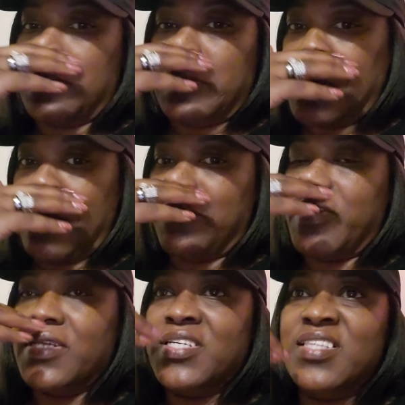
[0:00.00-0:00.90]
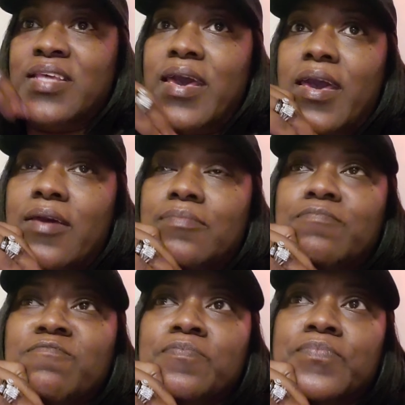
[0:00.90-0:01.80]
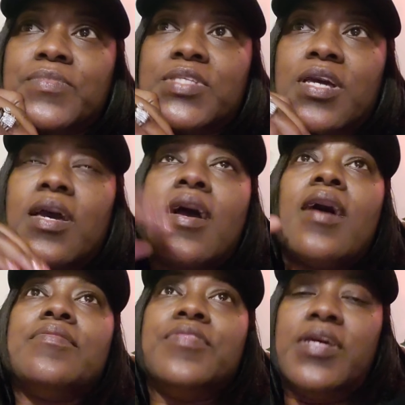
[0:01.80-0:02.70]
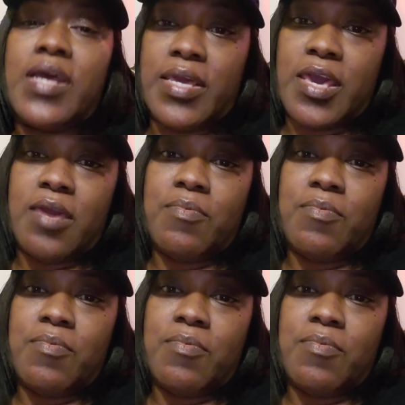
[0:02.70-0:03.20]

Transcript: after I did that, then I came